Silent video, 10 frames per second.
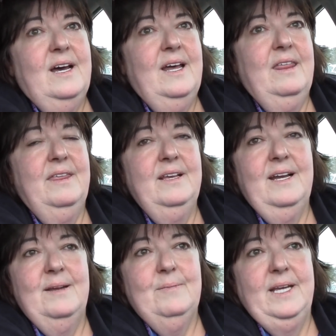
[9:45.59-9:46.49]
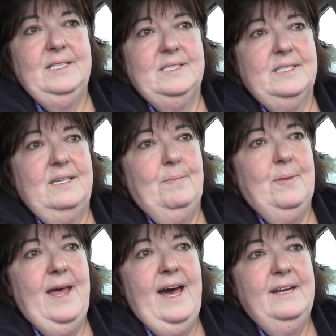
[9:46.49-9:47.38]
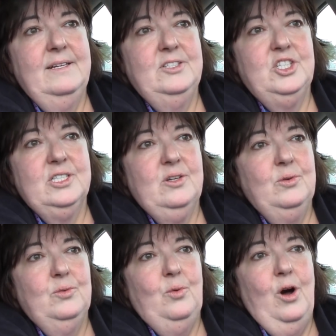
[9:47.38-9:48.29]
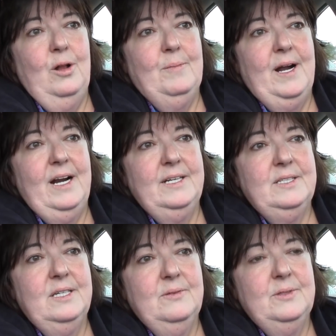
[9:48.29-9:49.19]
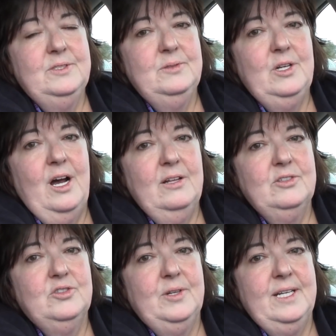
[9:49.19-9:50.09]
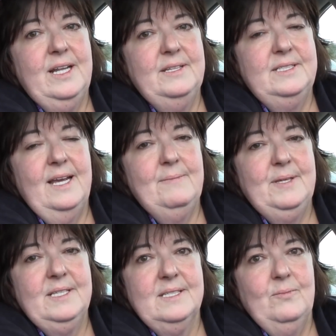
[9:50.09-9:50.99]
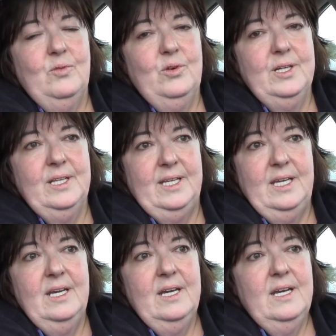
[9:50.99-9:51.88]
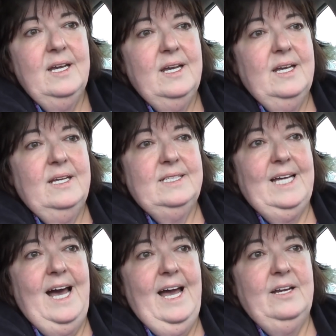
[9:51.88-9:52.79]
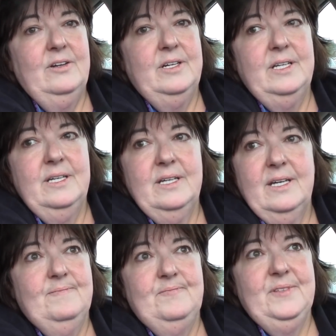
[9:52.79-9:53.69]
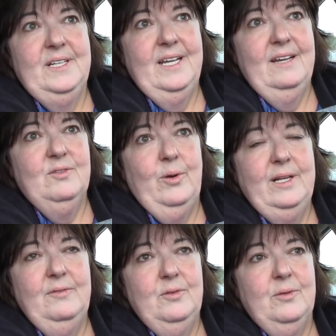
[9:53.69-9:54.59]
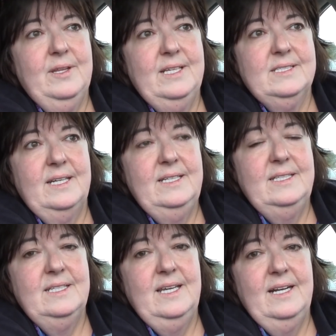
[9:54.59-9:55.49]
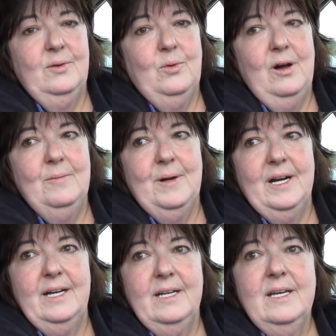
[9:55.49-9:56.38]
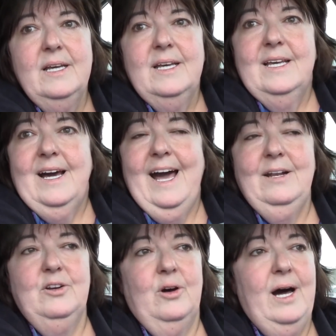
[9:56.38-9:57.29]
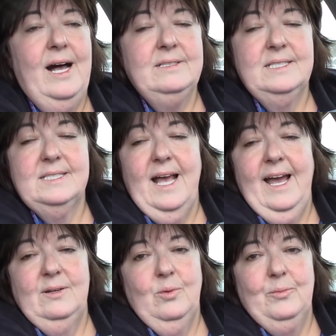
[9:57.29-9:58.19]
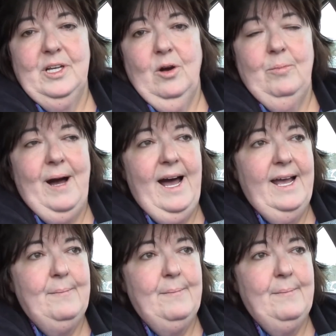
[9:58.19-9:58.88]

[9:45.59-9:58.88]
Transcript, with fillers: I think I might skip that and just go to Walmart. We'll do Dollar Tree another day because I'm really tired, and I have quite a few things I need to get at Walmart. I don't know. I'll decide when we go by.